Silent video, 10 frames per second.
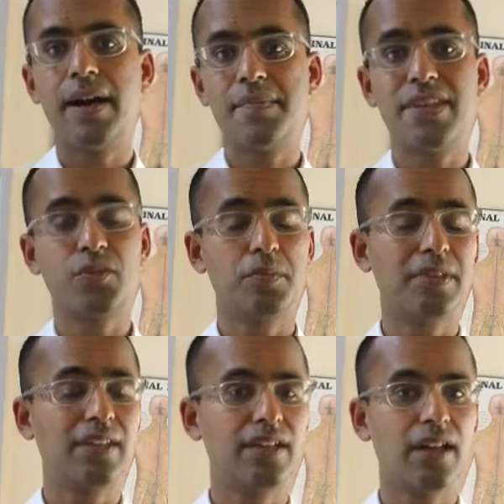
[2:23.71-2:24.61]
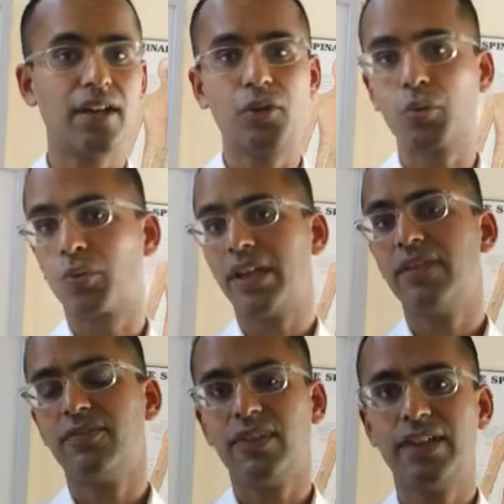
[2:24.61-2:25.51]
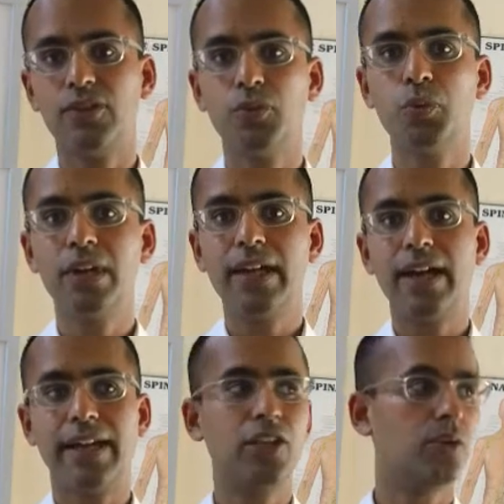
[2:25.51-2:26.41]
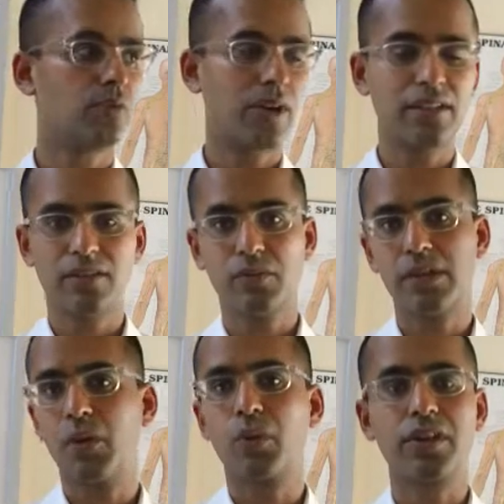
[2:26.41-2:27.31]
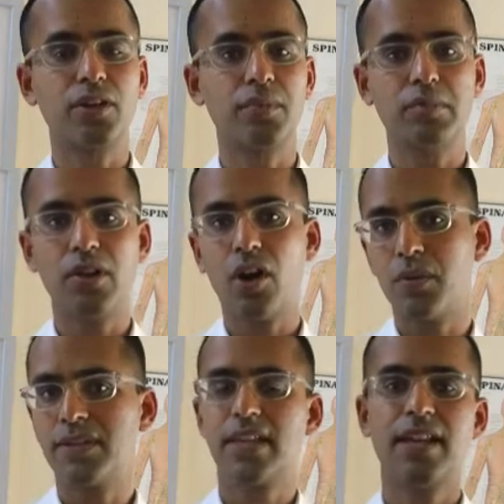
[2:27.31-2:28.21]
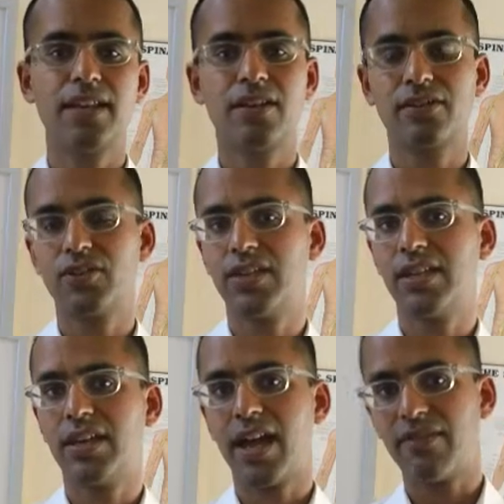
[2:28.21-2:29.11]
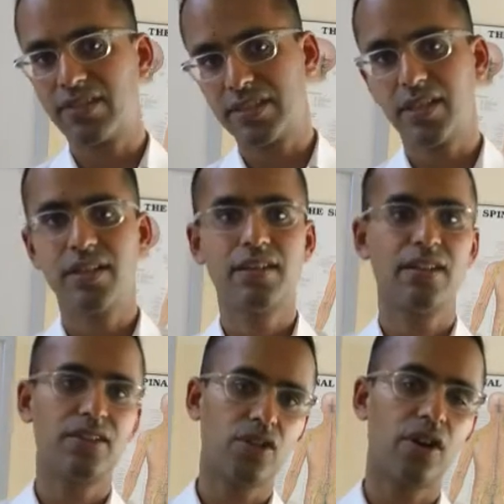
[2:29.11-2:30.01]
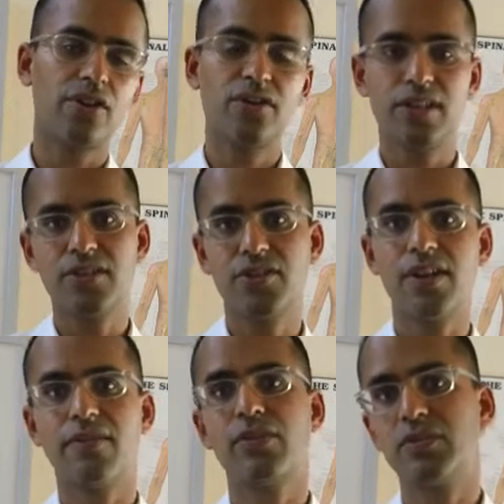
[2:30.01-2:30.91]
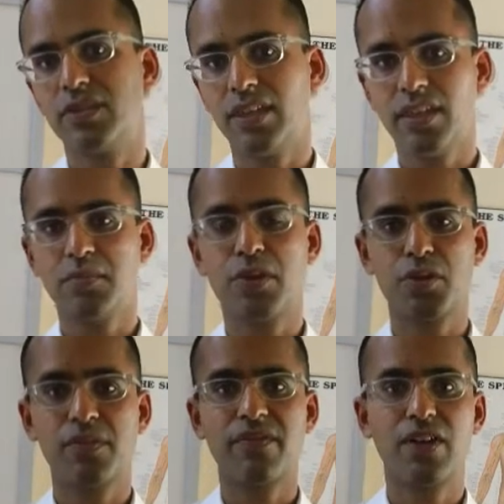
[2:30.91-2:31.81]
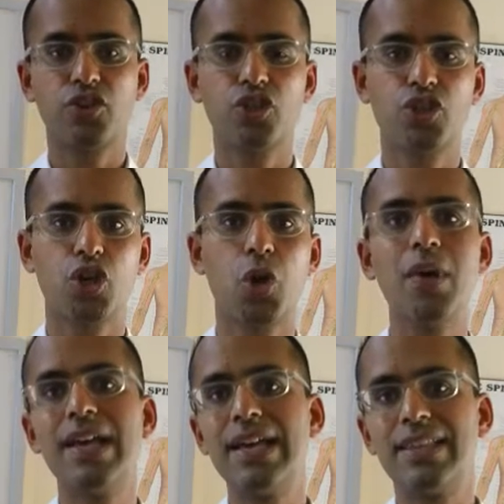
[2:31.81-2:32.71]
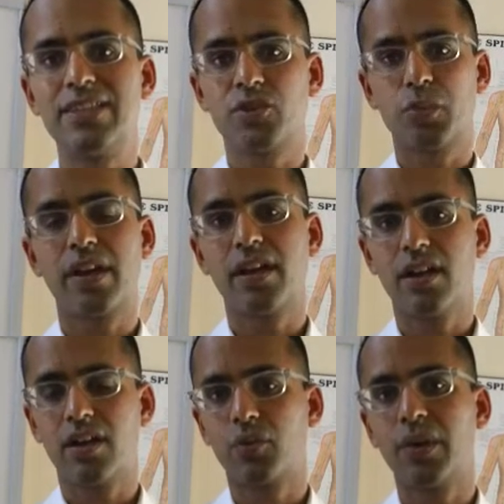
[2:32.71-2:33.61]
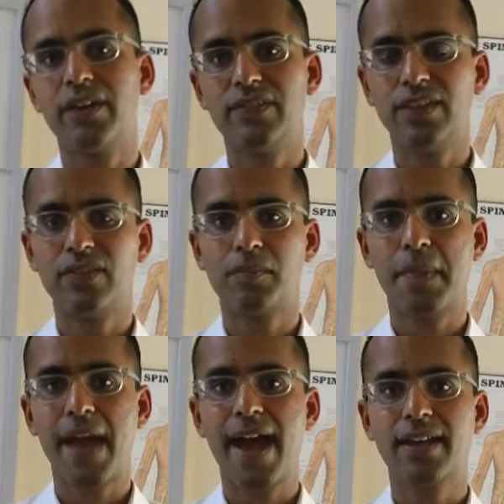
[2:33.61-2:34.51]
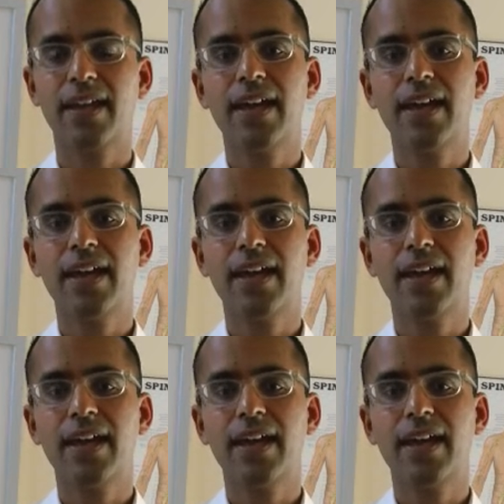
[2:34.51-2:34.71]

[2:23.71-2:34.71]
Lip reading: this would be a great venue. I know regularly when I work here, people always say, hey, Dr. Sandy, I have a son, a daughter, niece or nephew who's thinking about the profession. So this is a way, our way of giving back.